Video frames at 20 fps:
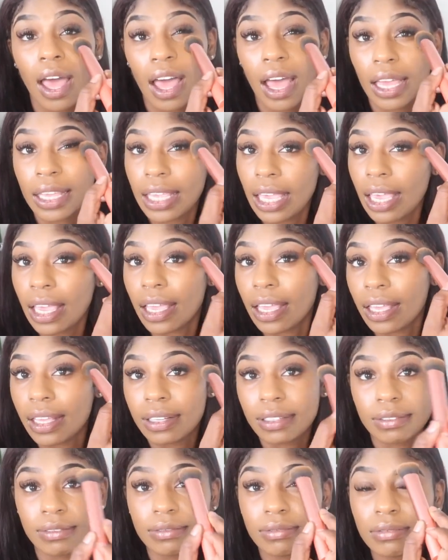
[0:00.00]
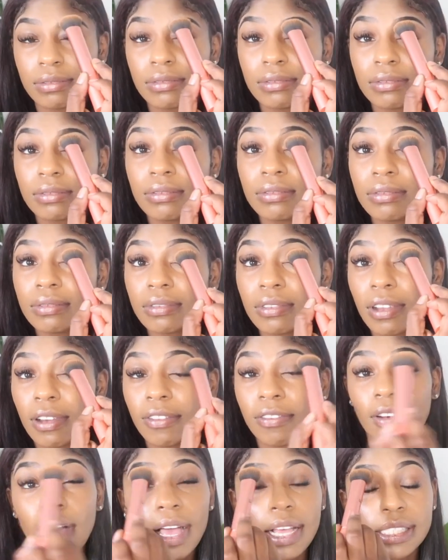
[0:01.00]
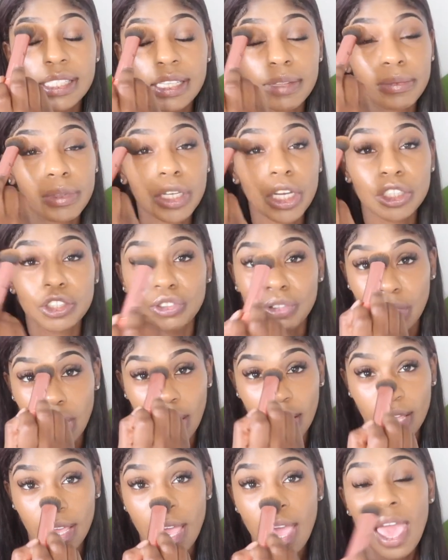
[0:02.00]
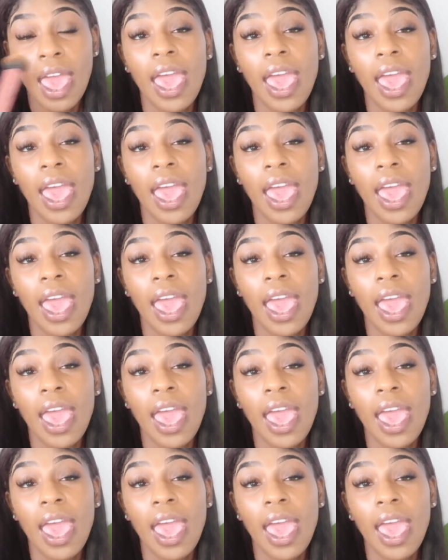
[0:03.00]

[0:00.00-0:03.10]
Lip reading: Again, find something that you like.